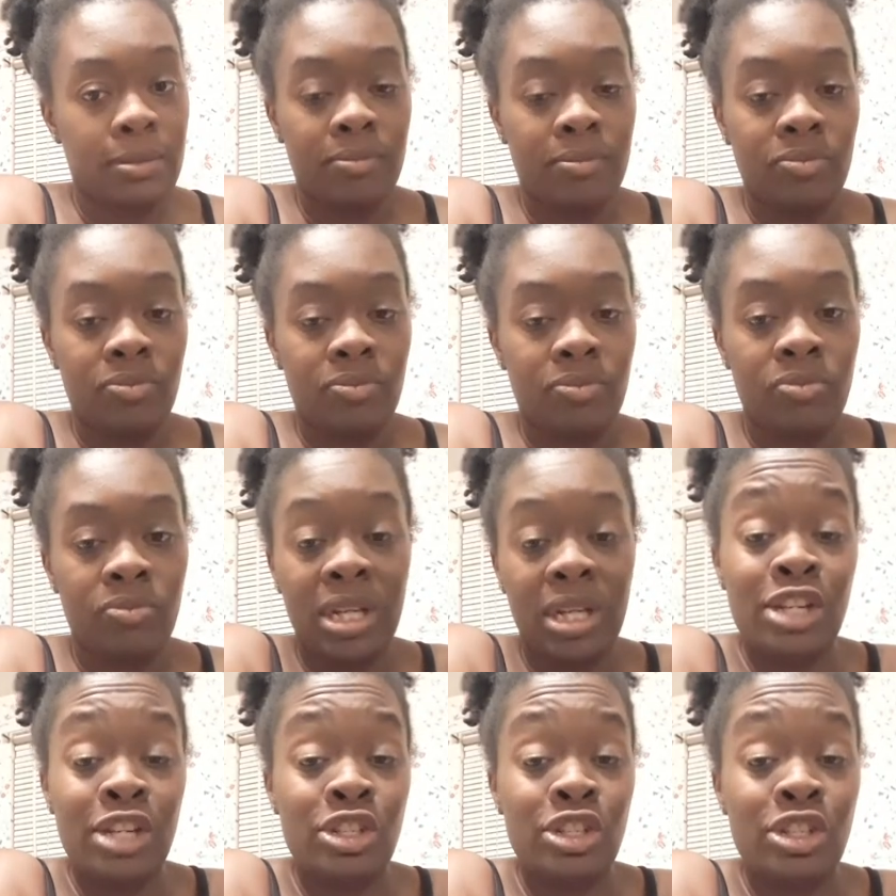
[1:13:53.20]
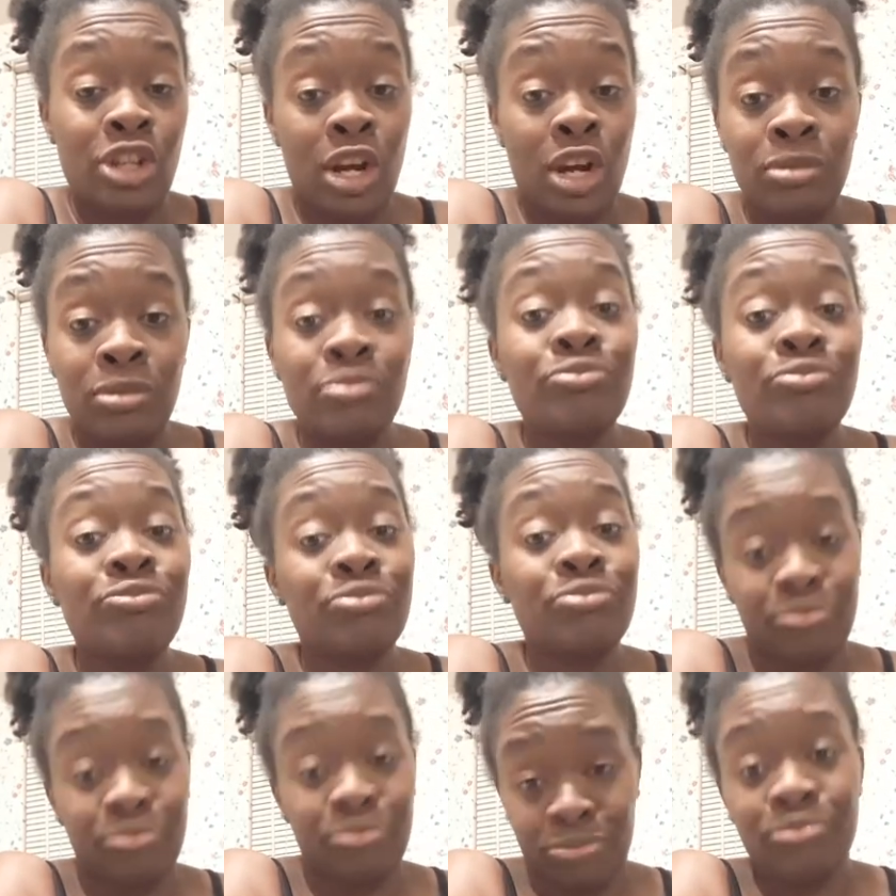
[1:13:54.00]
But that journal,
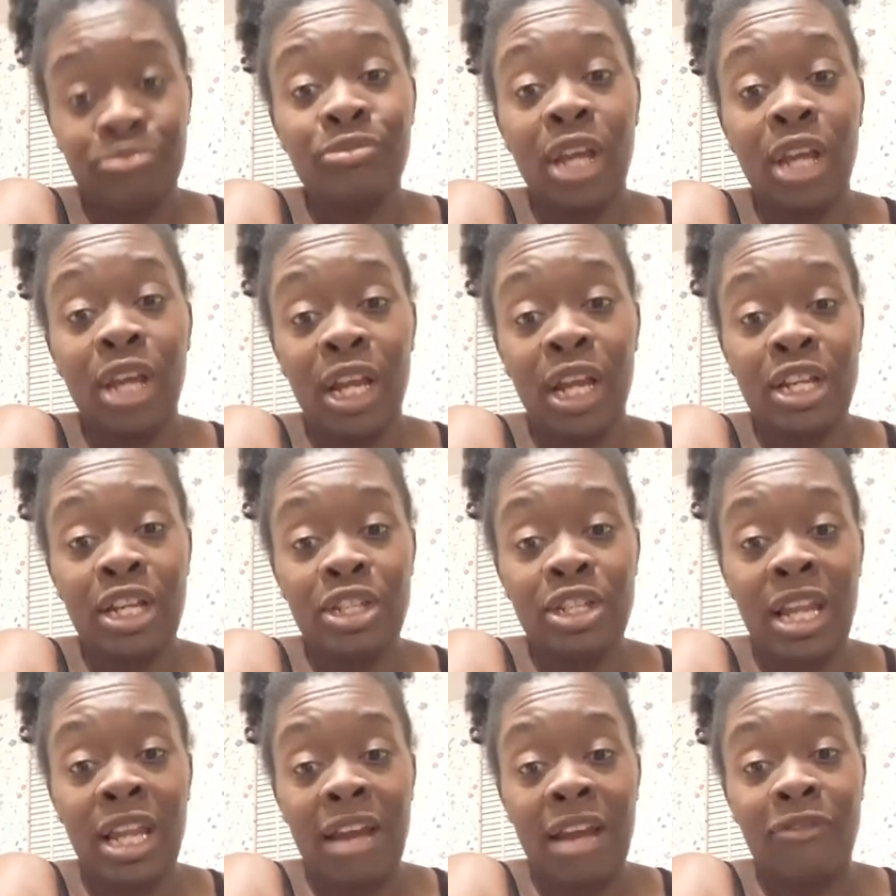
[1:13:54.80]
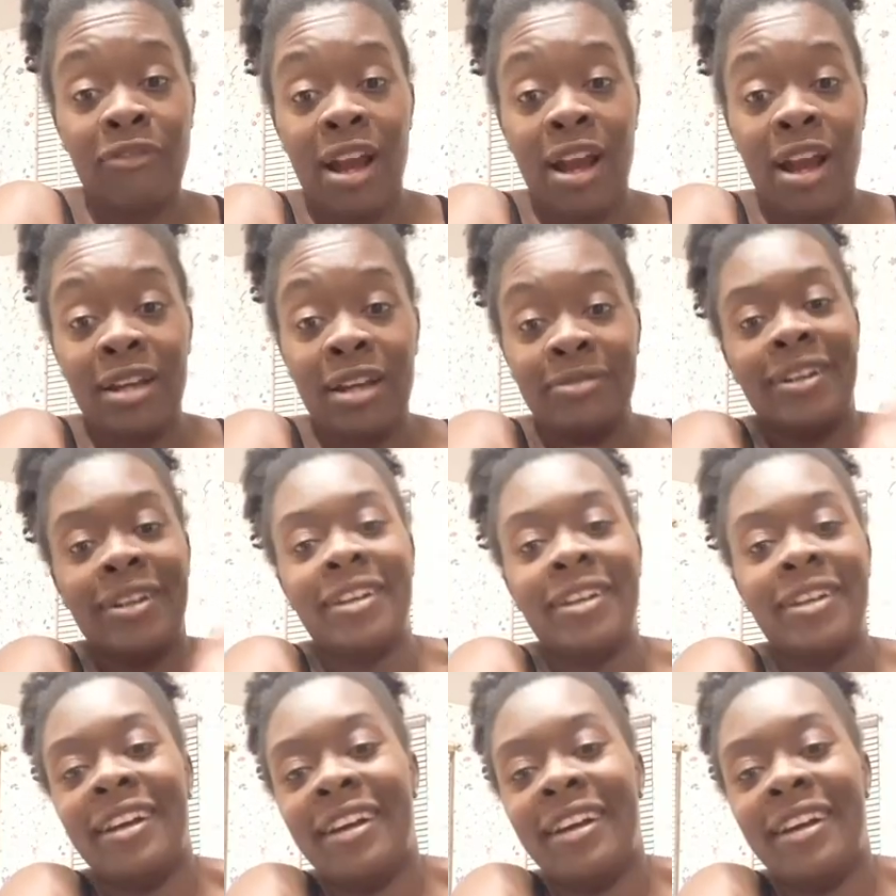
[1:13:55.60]
it'll get your life right.
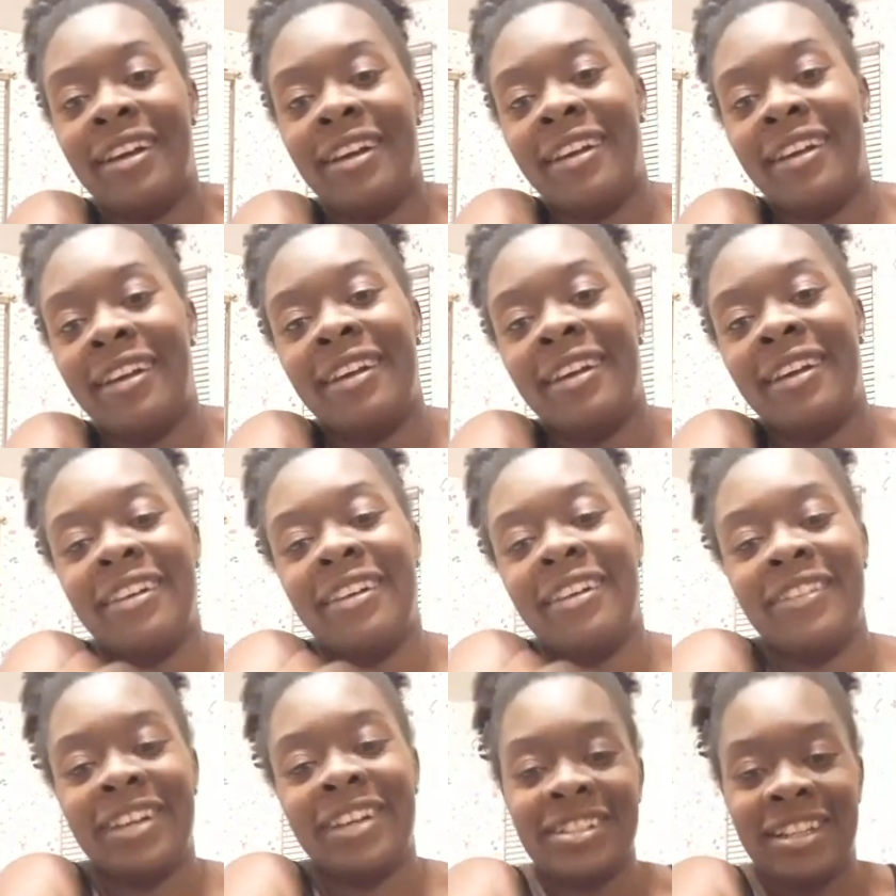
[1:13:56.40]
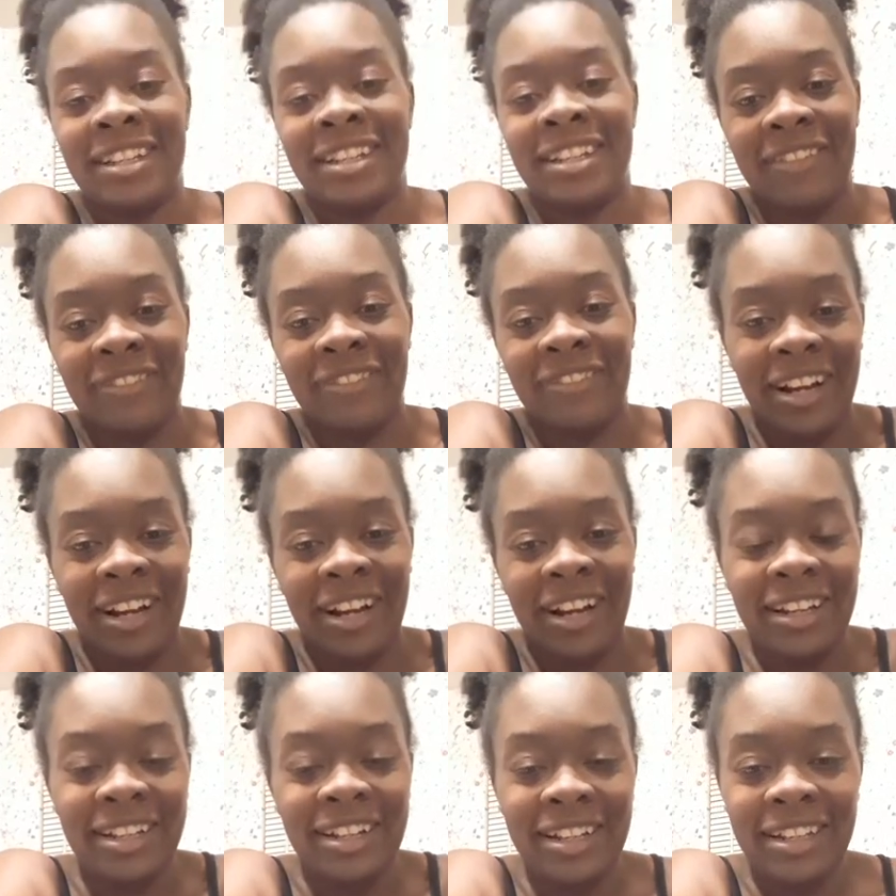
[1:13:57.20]
It'll get your life right.
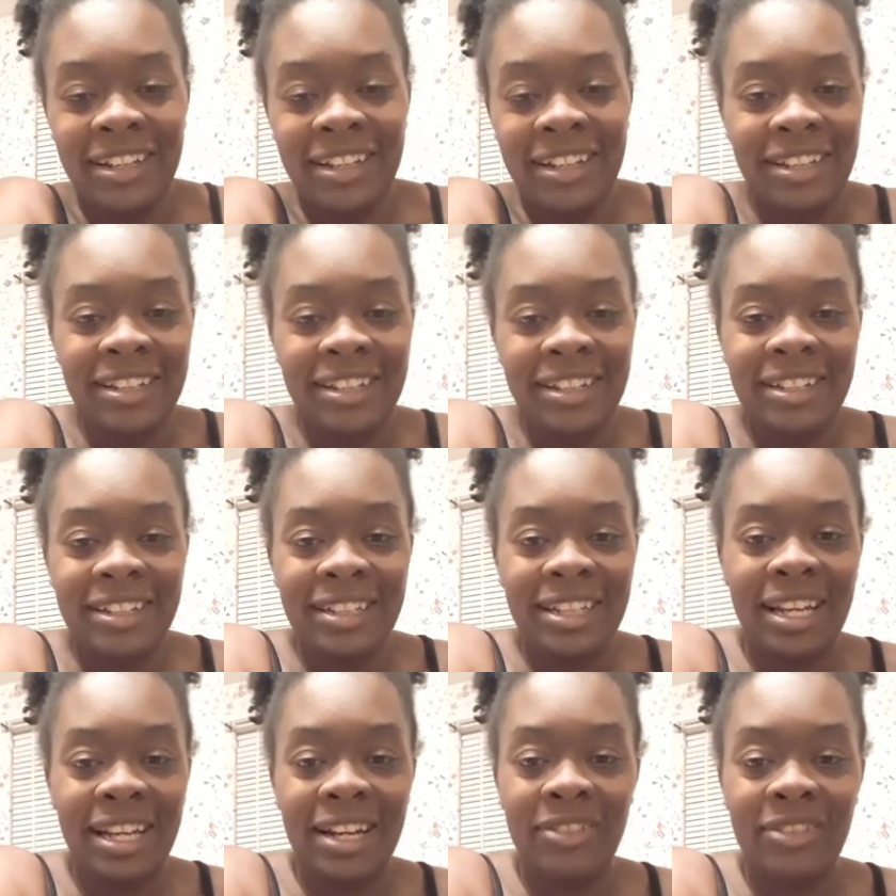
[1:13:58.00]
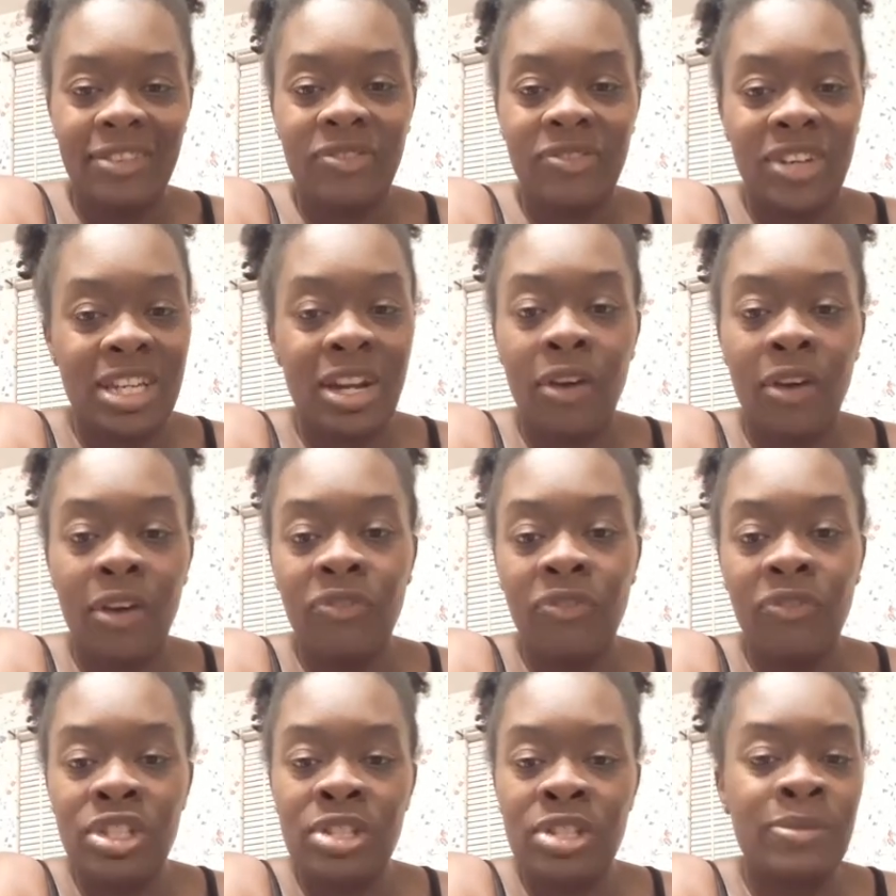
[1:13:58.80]
Yeah. But don't
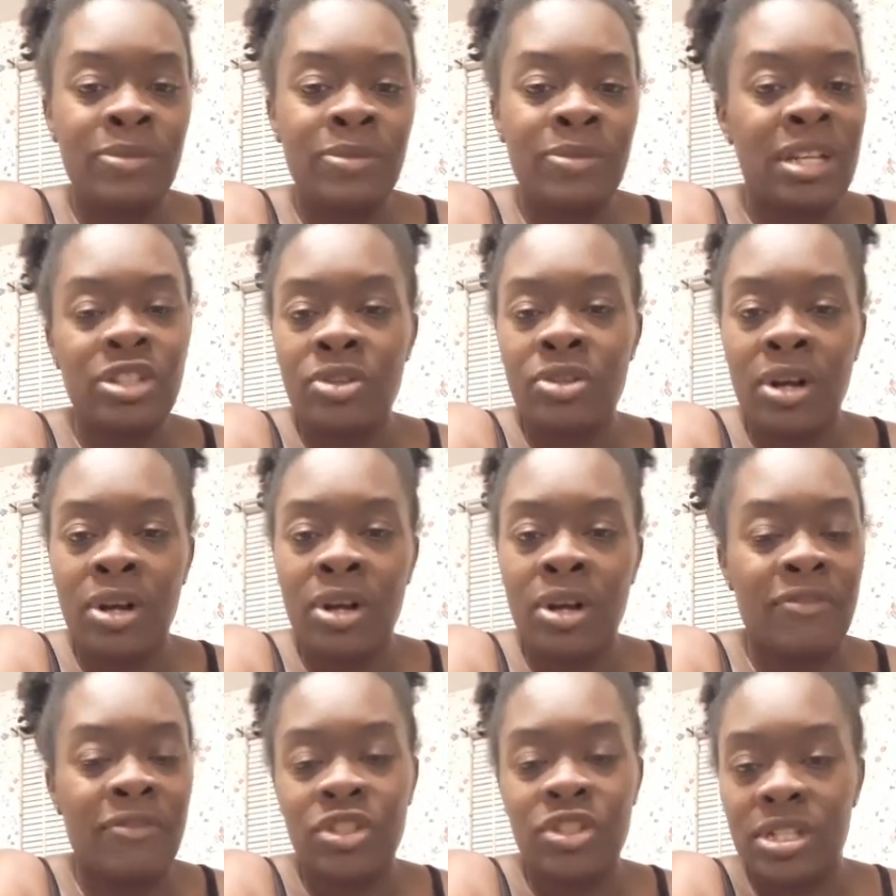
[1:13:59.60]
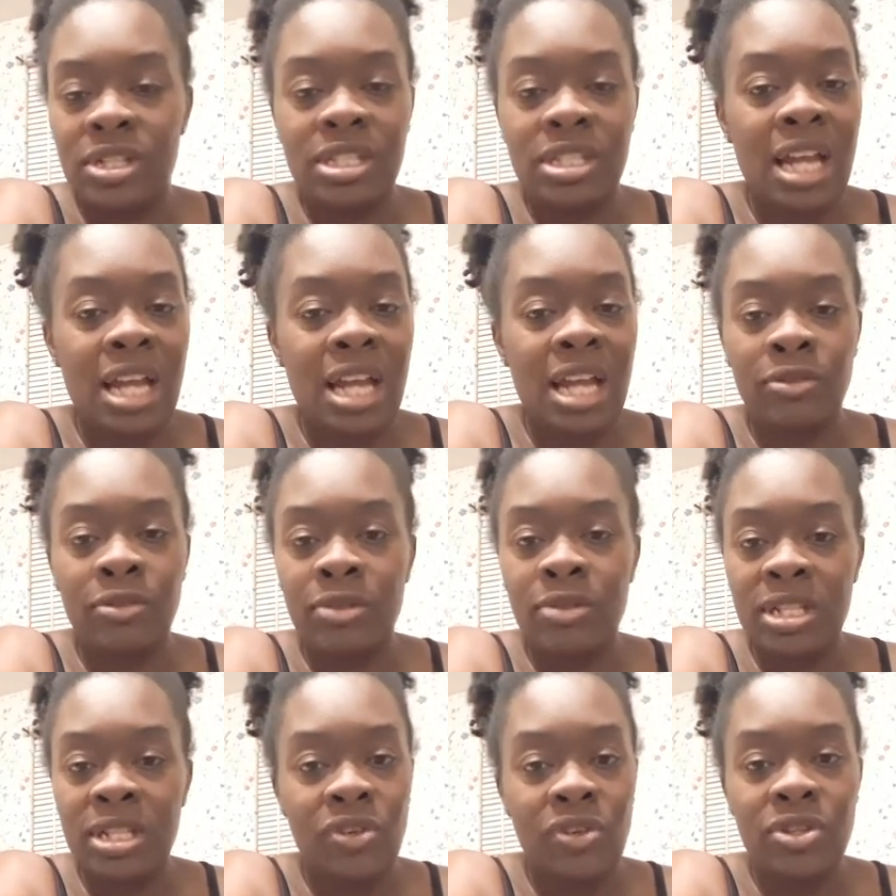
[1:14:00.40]
feel just because you don't have insurance, not a
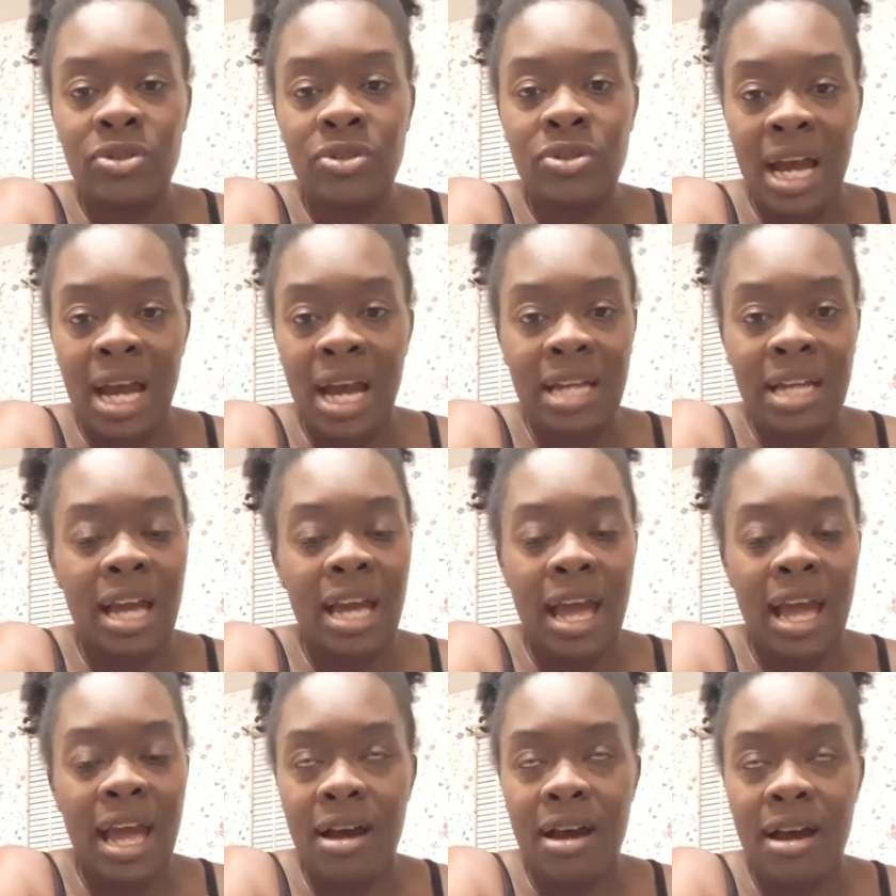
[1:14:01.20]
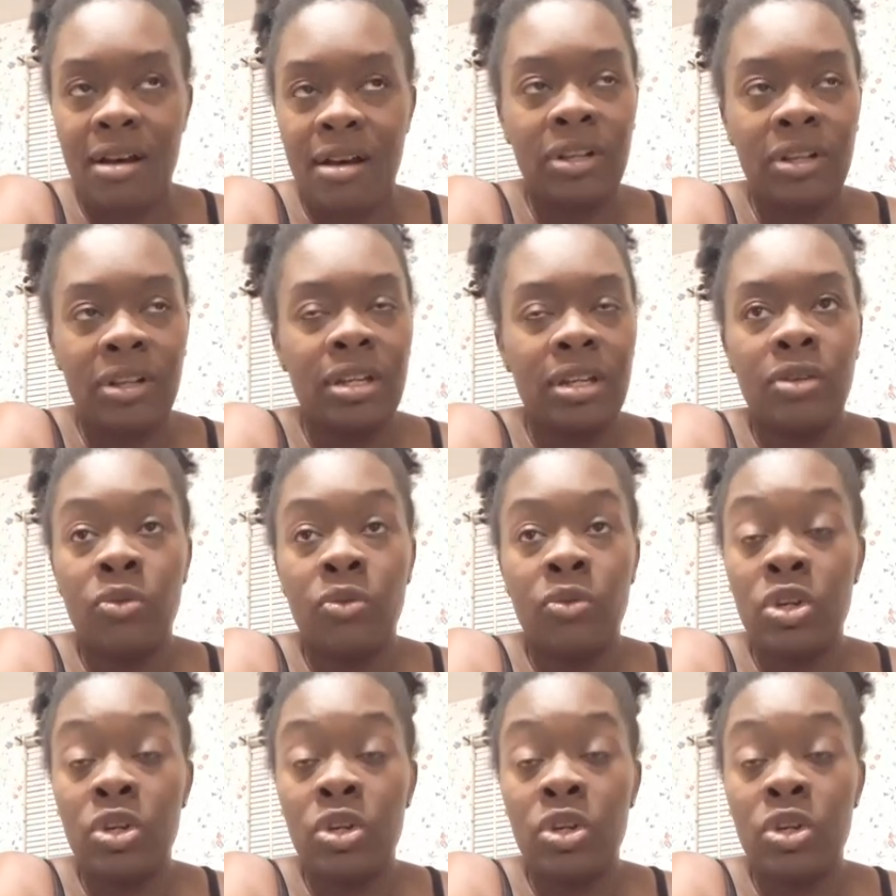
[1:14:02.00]
reason for you not to have what you